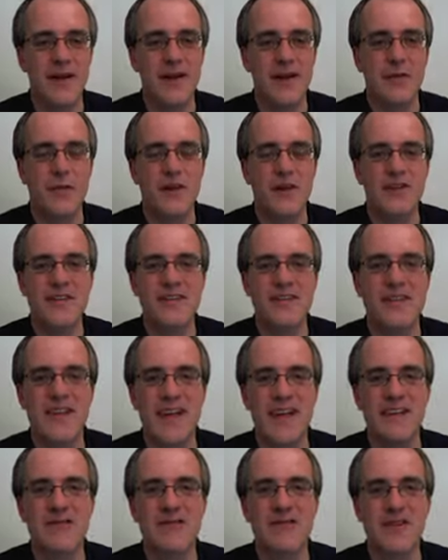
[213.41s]
which is an
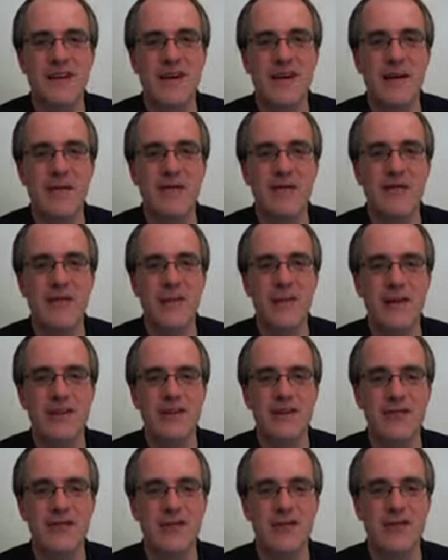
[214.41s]
entry in our
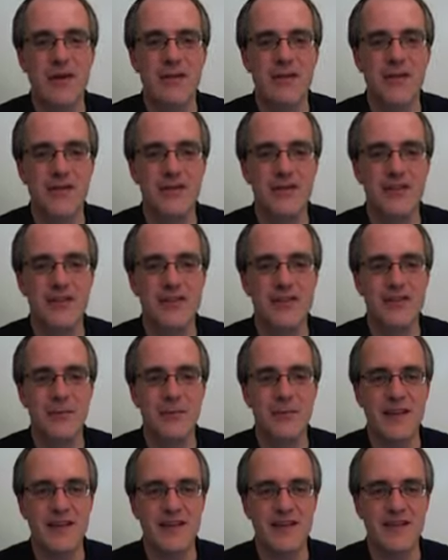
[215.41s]
information retrieval system
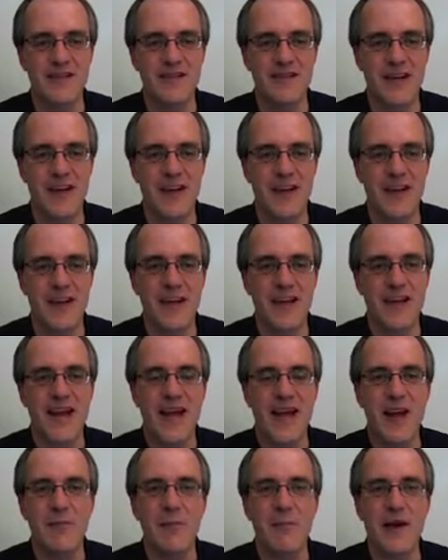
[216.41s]
dictionary,
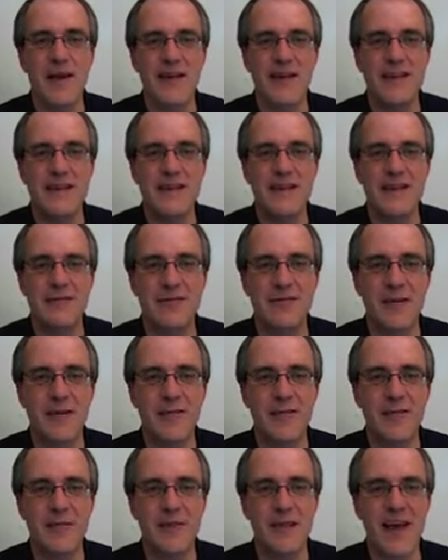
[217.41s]
and it may differ
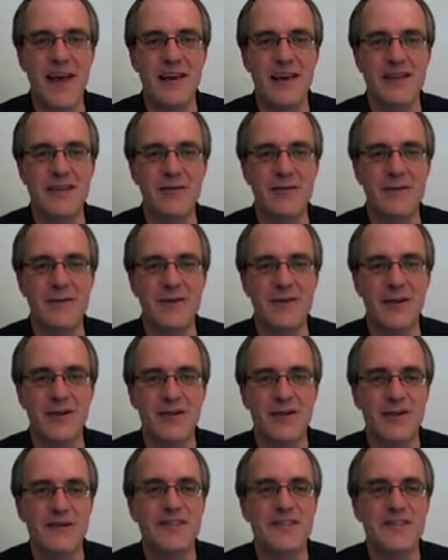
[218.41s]
from the actual
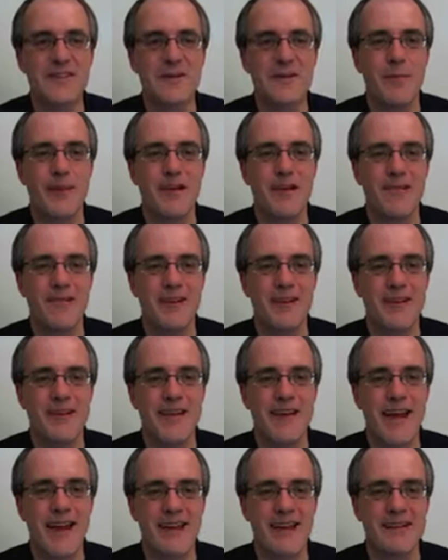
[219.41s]
tokens that appear in a
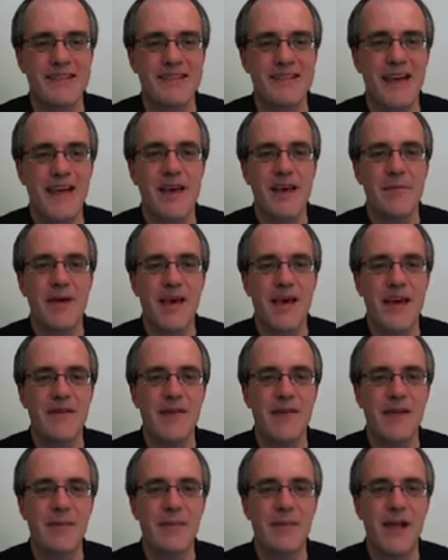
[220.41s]
text by
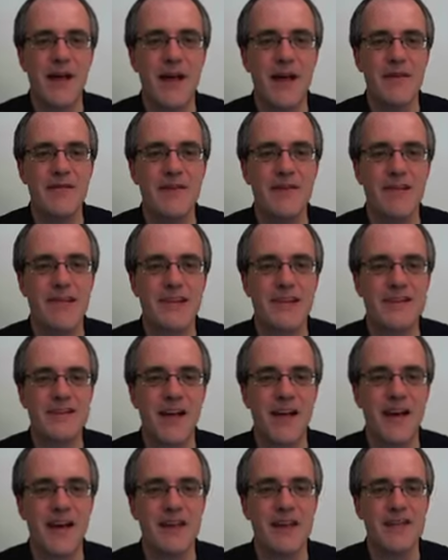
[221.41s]
having applied various
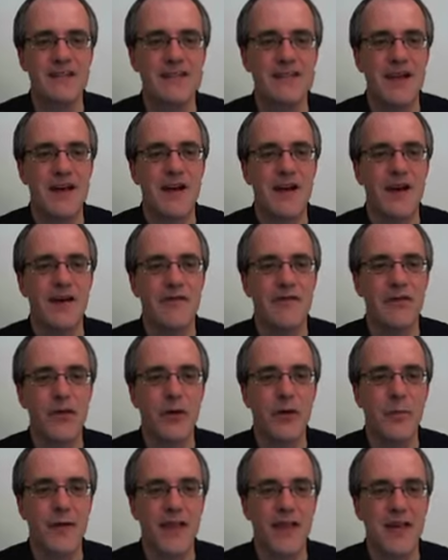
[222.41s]
kinds of
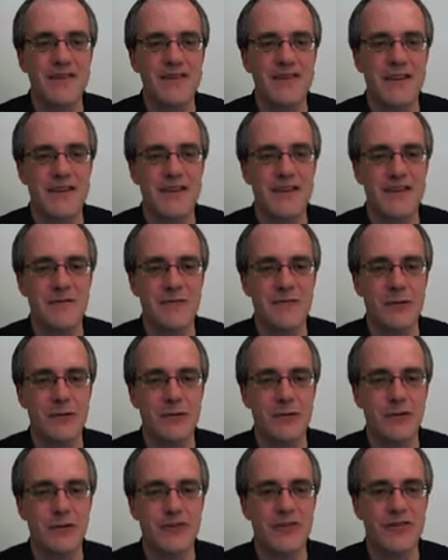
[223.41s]
normalization
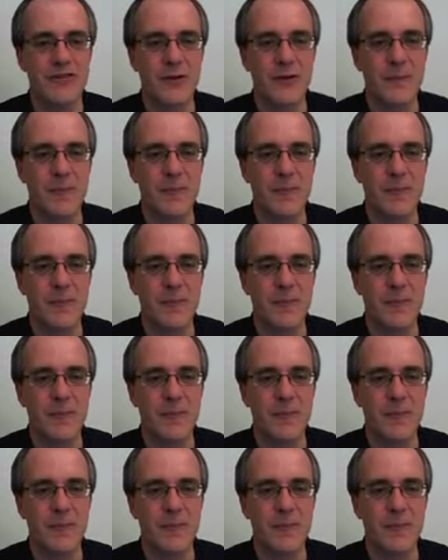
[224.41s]
rules.